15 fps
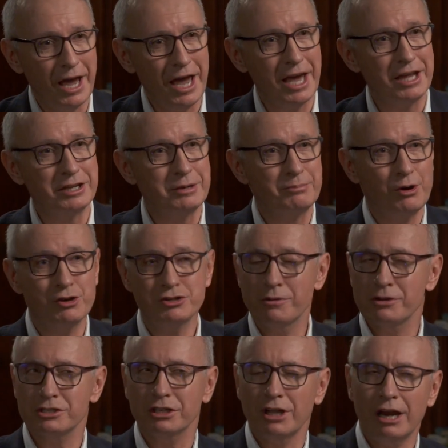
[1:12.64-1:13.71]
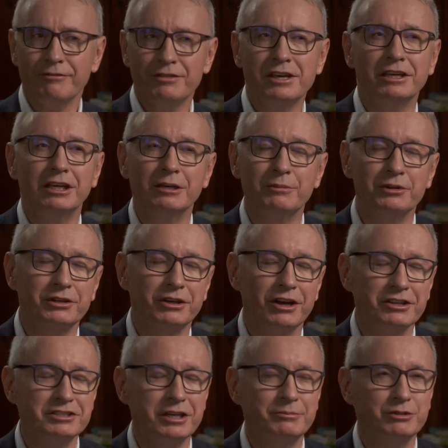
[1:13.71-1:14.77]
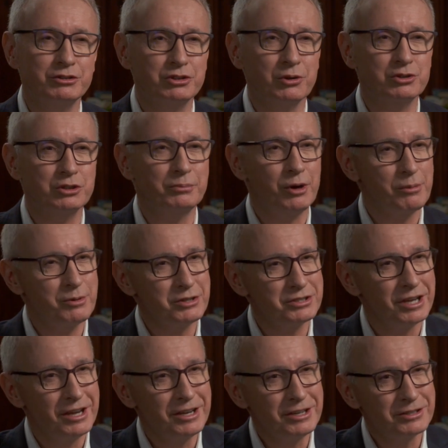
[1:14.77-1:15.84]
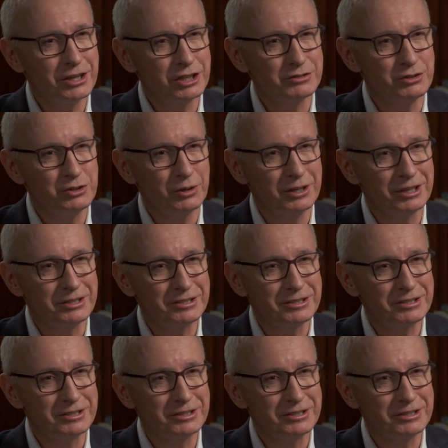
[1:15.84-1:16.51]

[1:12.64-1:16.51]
and a person who has a lot of thinking about the concept of social purpose. Thanks for joining